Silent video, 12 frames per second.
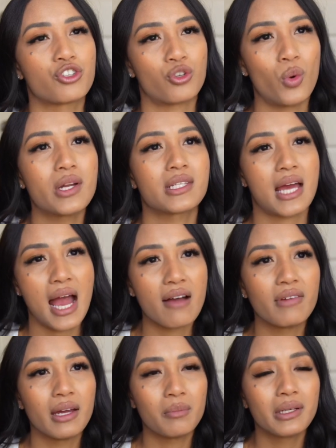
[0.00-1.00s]
shorts have
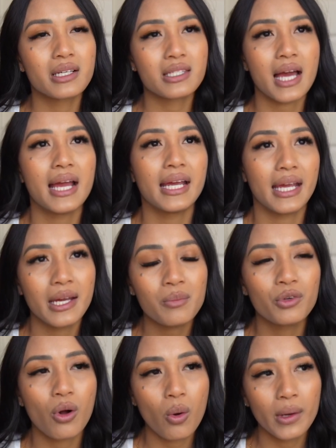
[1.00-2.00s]
it because I
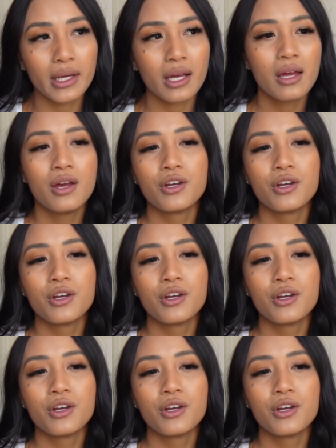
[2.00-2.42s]
am going